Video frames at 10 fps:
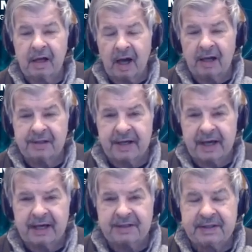
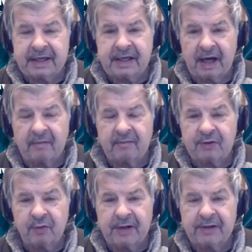context that
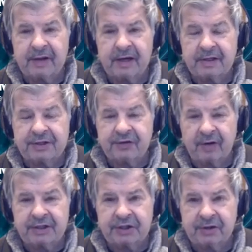comes with
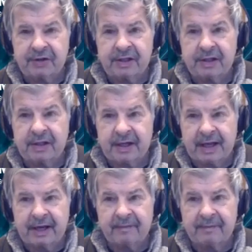structured
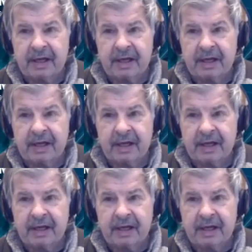data.